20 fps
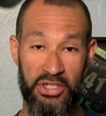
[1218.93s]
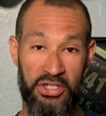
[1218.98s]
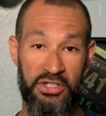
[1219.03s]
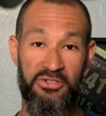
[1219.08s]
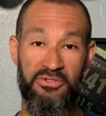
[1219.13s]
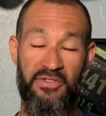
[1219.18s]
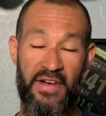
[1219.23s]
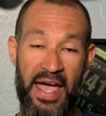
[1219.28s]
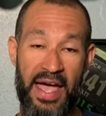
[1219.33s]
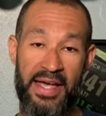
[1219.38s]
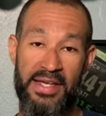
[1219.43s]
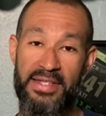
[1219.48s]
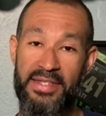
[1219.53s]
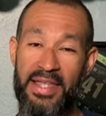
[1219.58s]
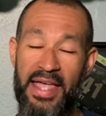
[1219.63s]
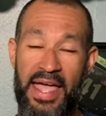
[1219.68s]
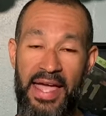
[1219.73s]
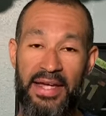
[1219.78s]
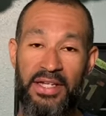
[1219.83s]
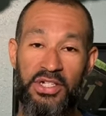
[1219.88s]
She's fast
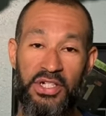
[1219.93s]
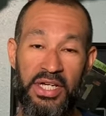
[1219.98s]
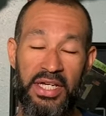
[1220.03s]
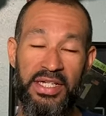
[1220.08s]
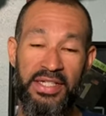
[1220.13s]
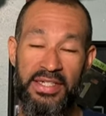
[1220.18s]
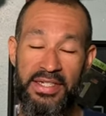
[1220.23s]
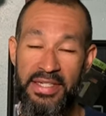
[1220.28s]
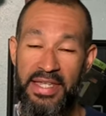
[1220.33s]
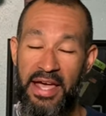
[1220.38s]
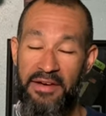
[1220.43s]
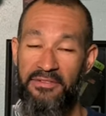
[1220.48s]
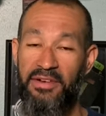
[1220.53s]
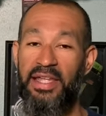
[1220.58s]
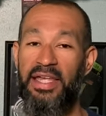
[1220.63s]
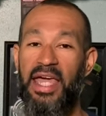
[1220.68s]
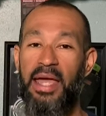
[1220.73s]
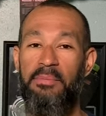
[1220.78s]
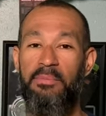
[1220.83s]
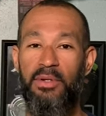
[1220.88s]
and she is
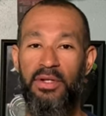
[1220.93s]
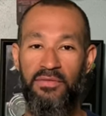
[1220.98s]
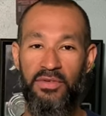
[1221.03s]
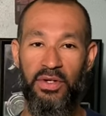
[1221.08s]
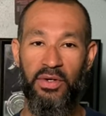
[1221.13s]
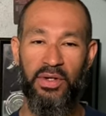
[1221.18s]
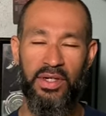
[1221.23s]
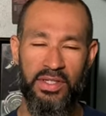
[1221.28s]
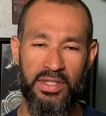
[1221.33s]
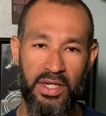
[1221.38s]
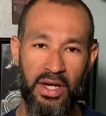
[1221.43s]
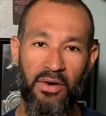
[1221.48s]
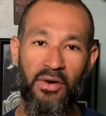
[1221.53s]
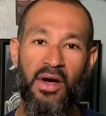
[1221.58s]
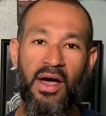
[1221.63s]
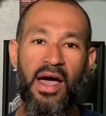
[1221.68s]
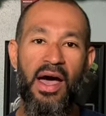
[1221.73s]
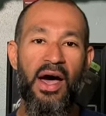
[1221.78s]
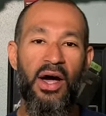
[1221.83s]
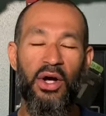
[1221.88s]
definitely capable of doing it.
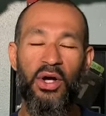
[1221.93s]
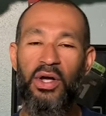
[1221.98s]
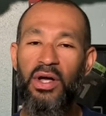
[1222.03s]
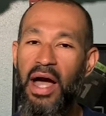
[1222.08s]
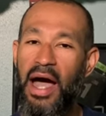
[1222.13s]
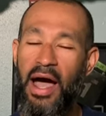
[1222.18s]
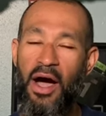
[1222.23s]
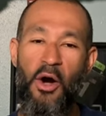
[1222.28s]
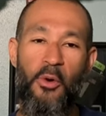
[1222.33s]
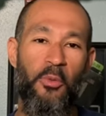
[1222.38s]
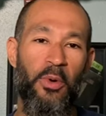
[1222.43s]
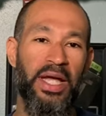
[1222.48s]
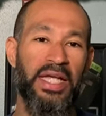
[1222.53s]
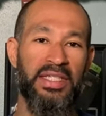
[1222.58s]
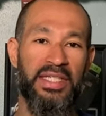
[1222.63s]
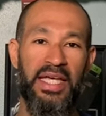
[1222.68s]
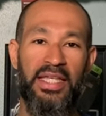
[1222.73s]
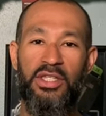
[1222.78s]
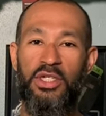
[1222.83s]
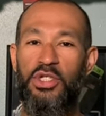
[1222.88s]
So I hope we can
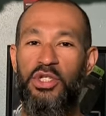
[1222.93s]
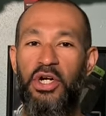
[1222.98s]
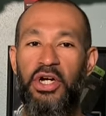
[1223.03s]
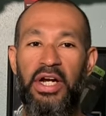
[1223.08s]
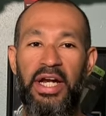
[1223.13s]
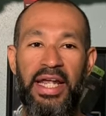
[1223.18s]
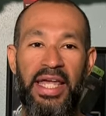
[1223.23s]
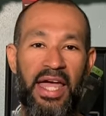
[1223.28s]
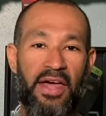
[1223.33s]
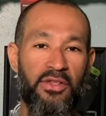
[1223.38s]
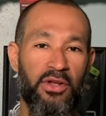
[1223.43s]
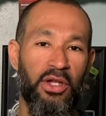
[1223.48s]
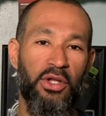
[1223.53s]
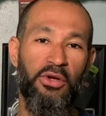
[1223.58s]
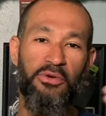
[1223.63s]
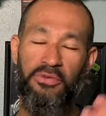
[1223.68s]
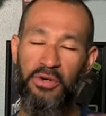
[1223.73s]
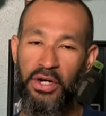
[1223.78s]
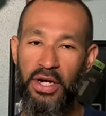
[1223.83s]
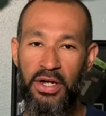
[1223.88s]
take this journey together.
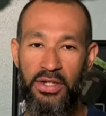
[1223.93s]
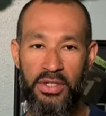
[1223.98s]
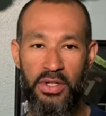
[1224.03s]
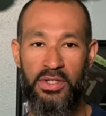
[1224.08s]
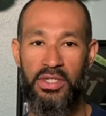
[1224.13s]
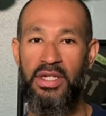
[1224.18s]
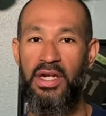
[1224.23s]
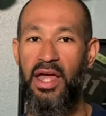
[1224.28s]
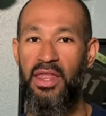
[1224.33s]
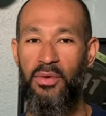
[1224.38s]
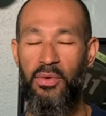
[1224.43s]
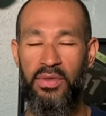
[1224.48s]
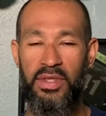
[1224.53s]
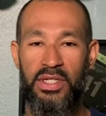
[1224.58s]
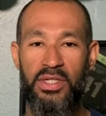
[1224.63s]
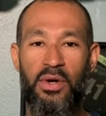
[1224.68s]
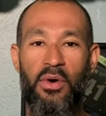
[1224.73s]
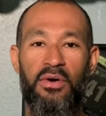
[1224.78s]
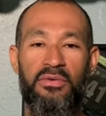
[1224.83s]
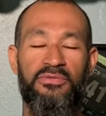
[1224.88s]
Lou Fergoso is another one
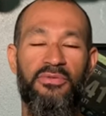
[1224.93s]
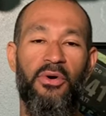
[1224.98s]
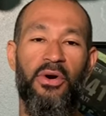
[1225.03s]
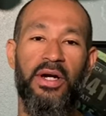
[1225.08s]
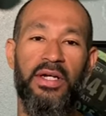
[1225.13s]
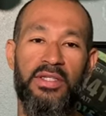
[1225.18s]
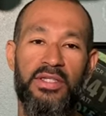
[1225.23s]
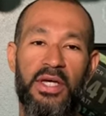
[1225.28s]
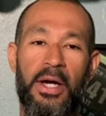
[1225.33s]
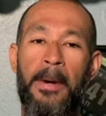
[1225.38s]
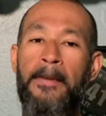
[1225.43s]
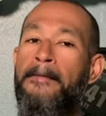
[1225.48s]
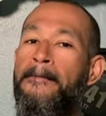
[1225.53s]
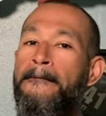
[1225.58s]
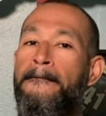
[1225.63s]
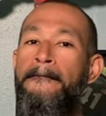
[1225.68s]
that's going for it. So